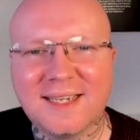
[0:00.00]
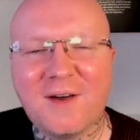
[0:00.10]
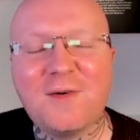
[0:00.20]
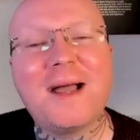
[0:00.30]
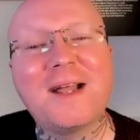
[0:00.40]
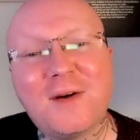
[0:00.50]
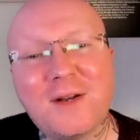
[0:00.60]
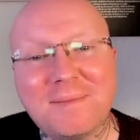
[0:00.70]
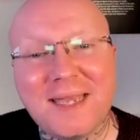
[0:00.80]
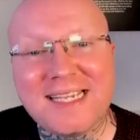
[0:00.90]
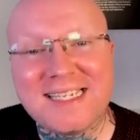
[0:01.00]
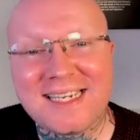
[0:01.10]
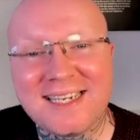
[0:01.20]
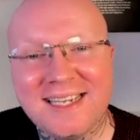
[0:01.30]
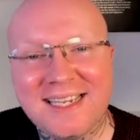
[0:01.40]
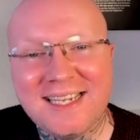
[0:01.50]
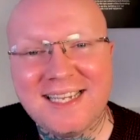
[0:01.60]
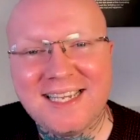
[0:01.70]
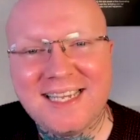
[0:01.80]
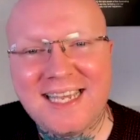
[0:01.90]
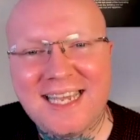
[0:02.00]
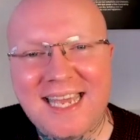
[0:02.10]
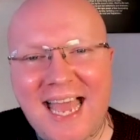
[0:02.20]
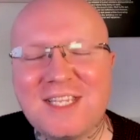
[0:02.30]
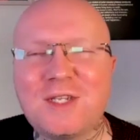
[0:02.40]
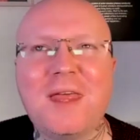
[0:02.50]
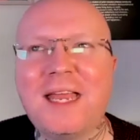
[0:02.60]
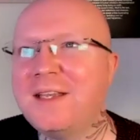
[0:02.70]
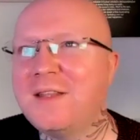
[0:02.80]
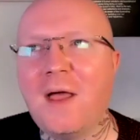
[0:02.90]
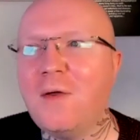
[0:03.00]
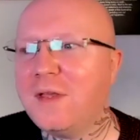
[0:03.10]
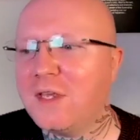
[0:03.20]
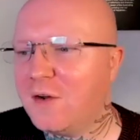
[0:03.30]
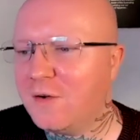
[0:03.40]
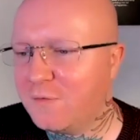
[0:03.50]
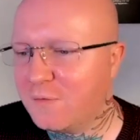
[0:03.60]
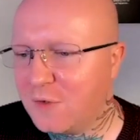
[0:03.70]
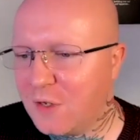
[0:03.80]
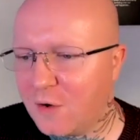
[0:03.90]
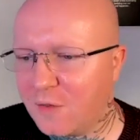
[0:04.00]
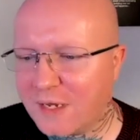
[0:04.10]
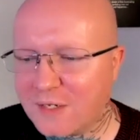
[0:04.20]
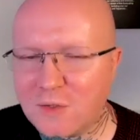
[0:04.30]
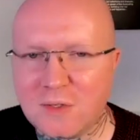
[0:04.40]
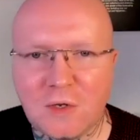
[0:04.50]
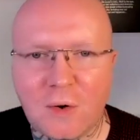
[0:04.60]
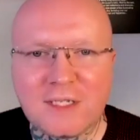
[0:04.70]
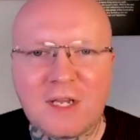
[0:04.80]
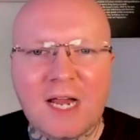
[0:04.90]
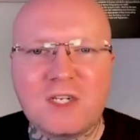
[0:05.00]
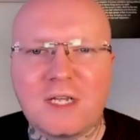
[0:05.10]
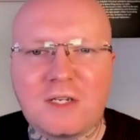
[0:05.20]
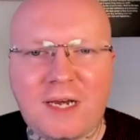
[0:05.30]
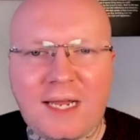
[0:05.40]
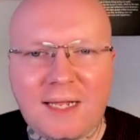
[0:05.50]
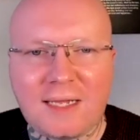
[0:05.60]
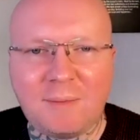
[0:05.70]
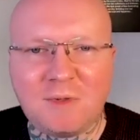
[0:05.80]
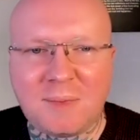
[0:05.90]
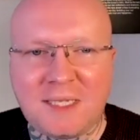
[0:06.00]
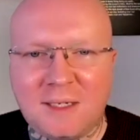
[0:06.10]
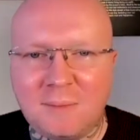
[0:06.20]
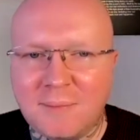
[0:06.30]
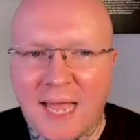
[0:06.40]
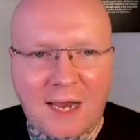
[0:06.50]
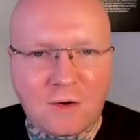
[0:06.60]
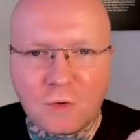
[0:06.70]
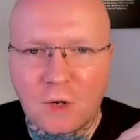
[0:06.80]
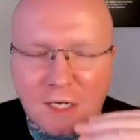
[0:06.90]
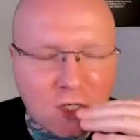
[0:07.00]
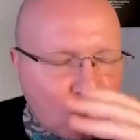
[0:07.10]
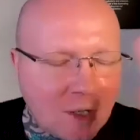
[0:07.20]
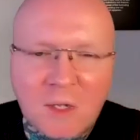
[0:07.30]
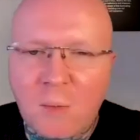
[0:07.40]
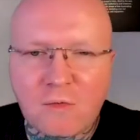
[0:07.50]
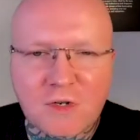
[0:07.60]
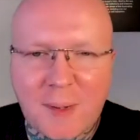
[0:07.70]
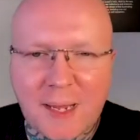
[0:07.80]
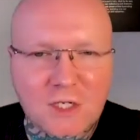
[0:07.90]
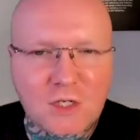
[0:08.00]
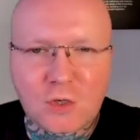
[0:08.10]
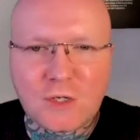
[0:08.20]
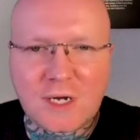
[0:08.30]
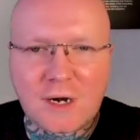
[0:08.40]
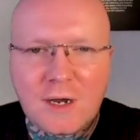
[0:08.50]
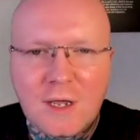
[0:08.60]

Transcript: Oh my God, amazing. And so then now that you're this internationally acclaimed medium and extremely well-respected tutor,